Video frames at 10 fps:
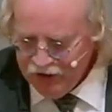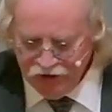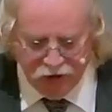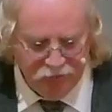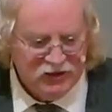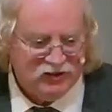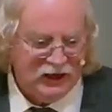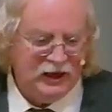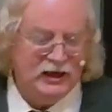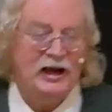should be
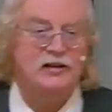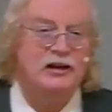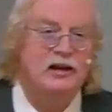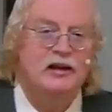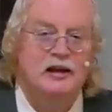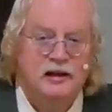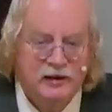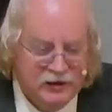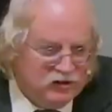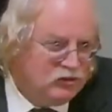saying, I did it
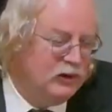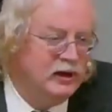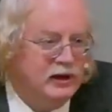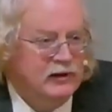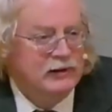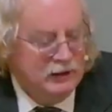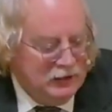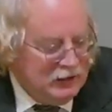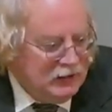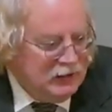his way.
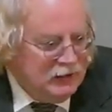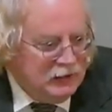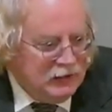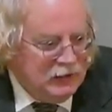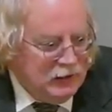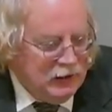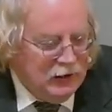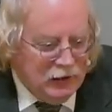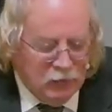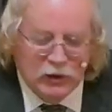
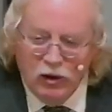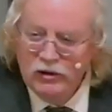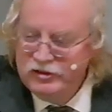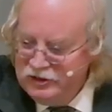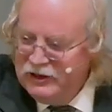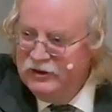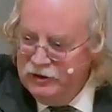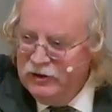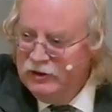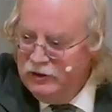When all is said and
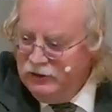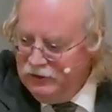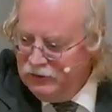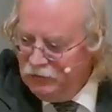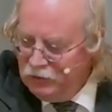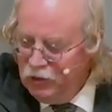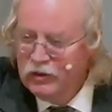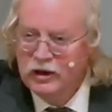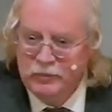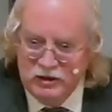done, when we're
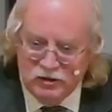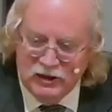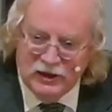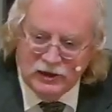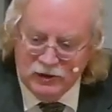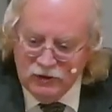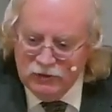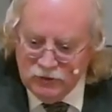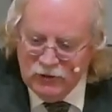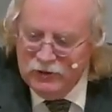coming to the end,
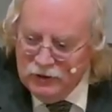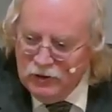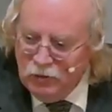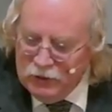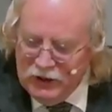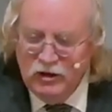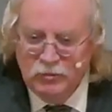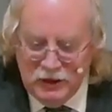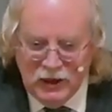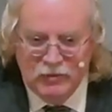we need to
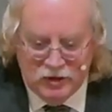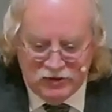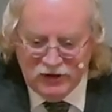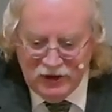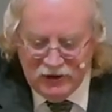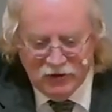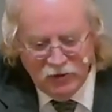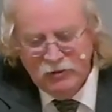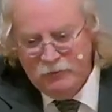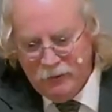be able to say, you know,